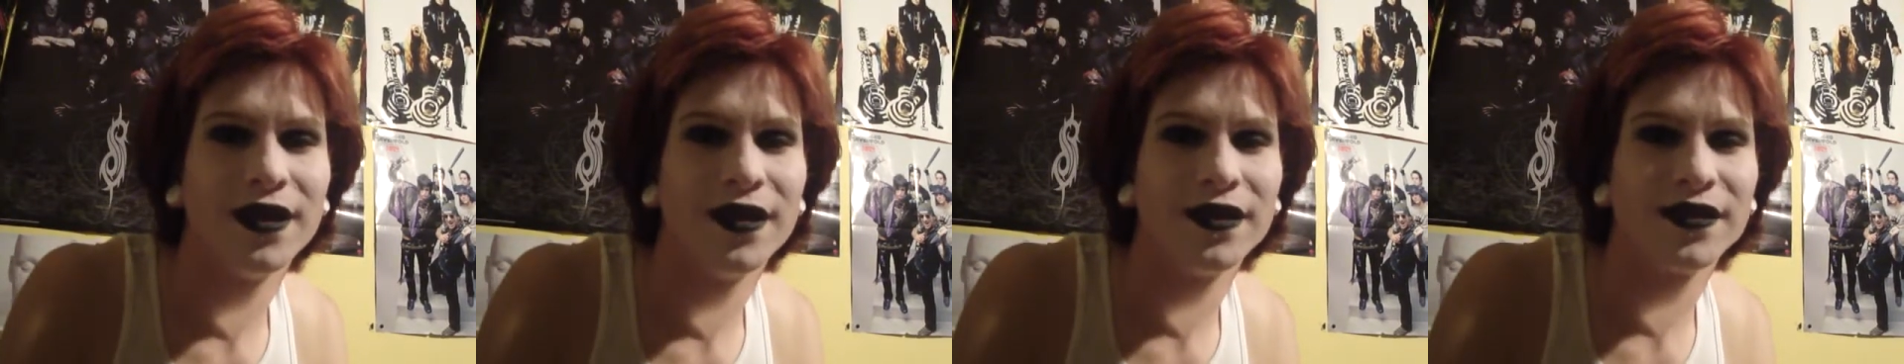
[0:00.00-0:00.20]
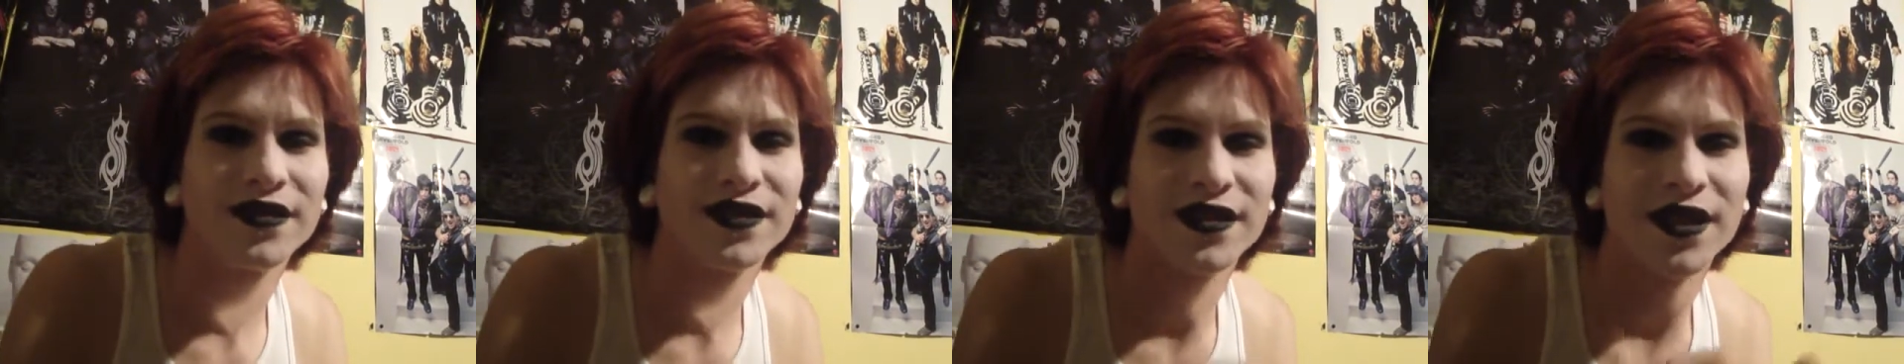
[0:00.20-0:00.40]

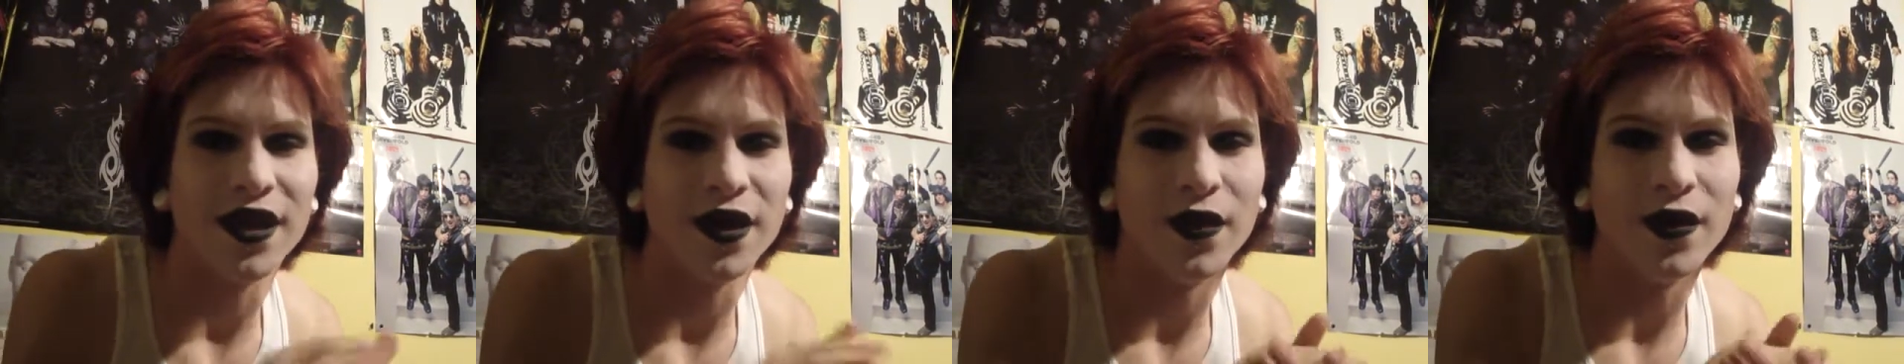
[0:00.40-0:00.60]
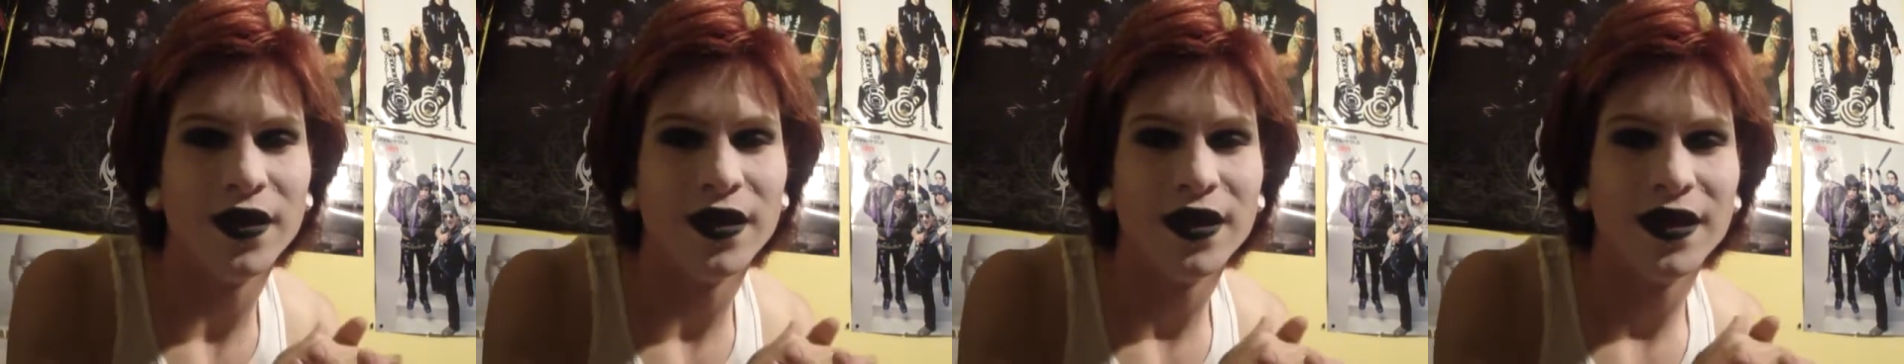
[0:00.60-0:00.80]

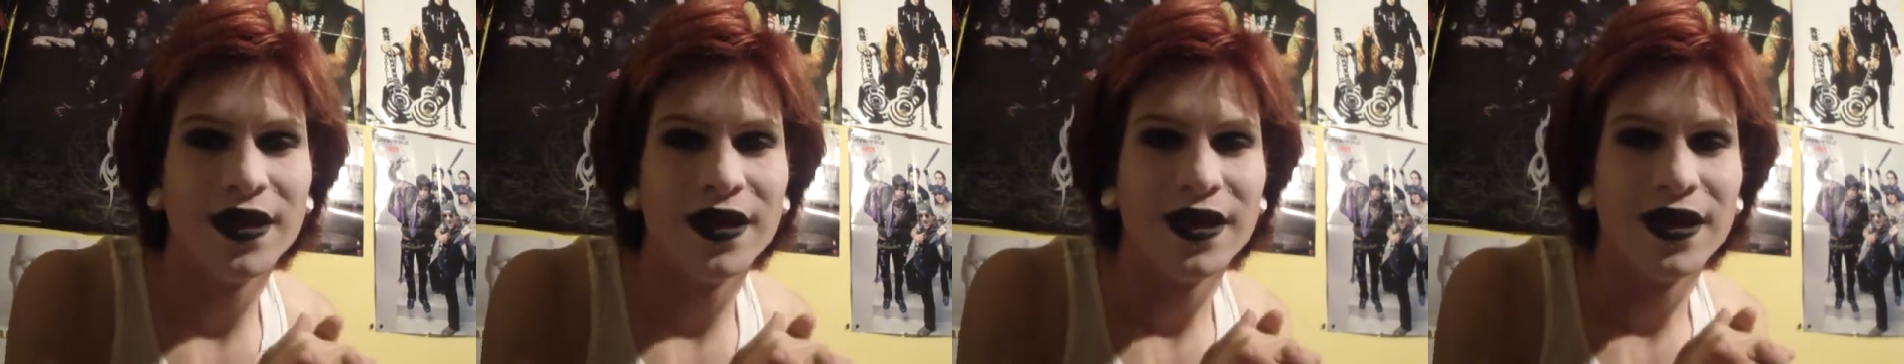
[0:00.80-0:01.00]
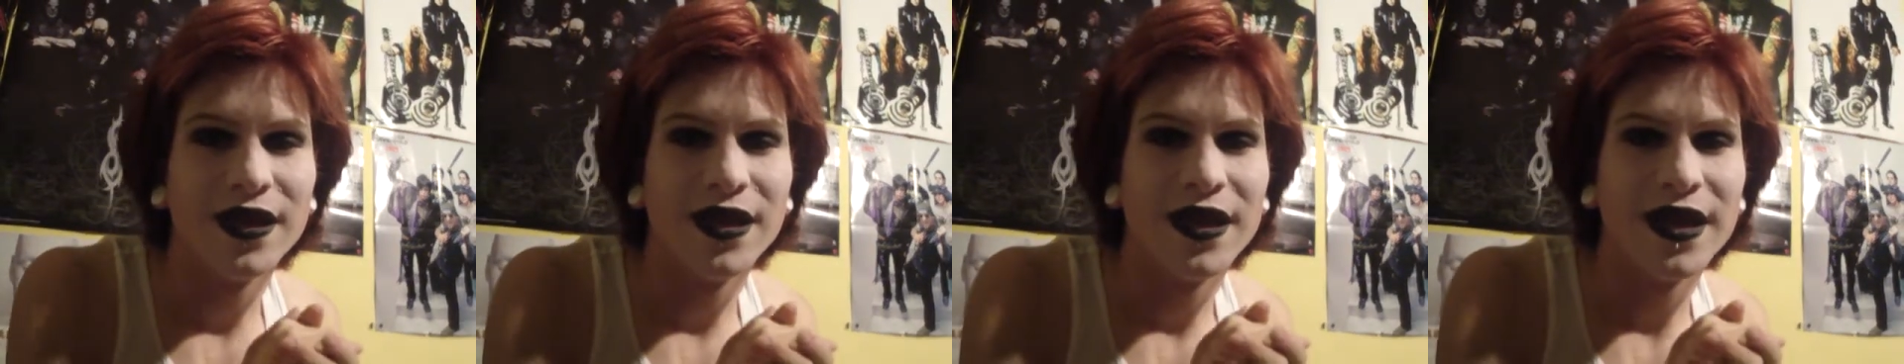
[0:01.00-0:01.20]
So,
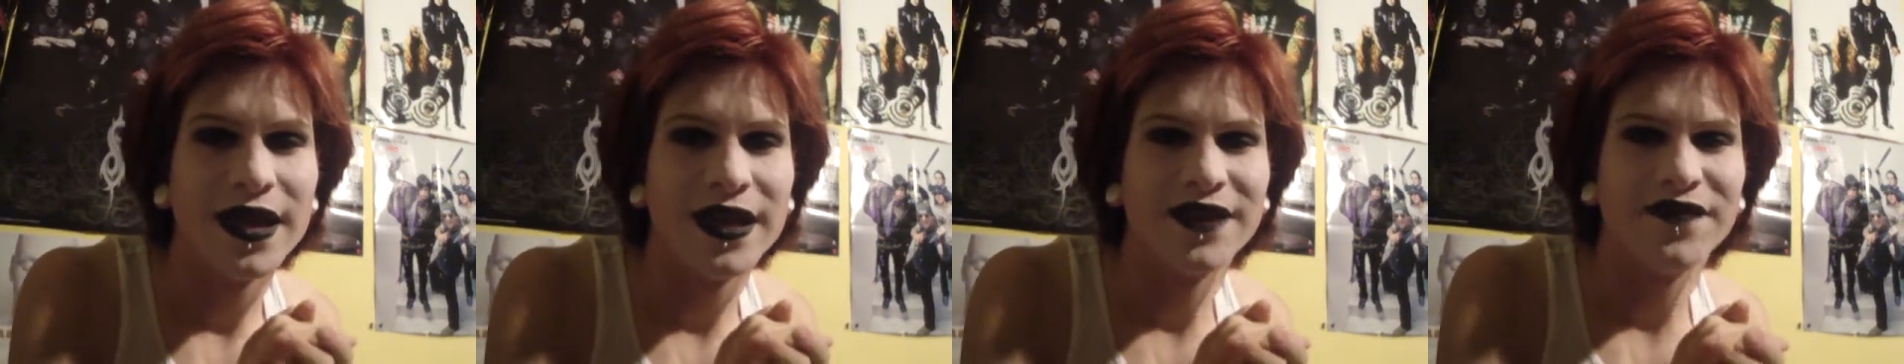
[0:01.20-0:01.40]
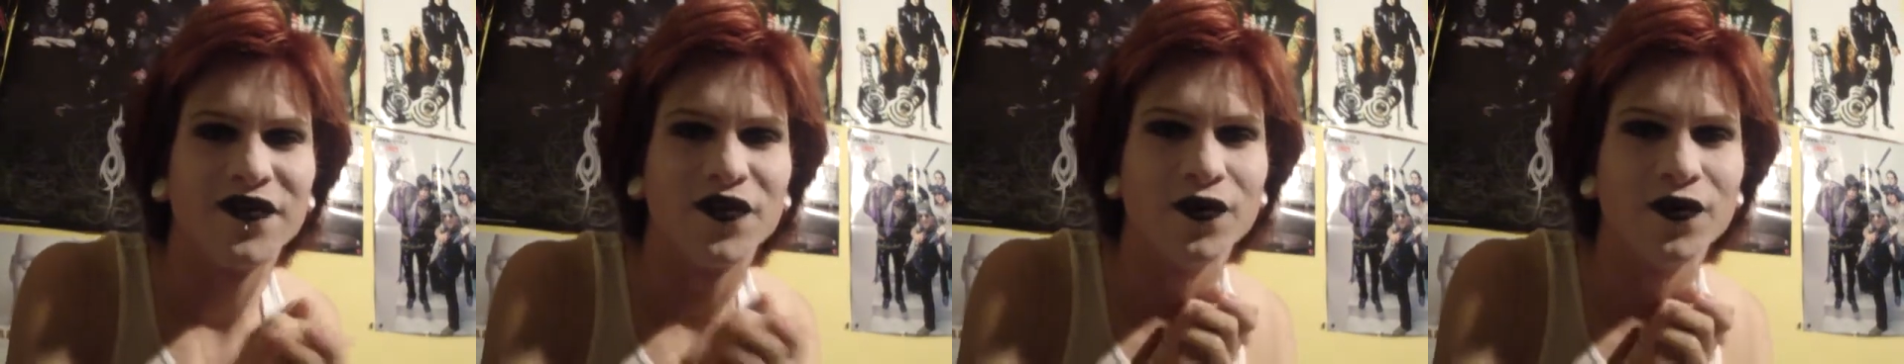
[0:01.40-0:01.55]
and if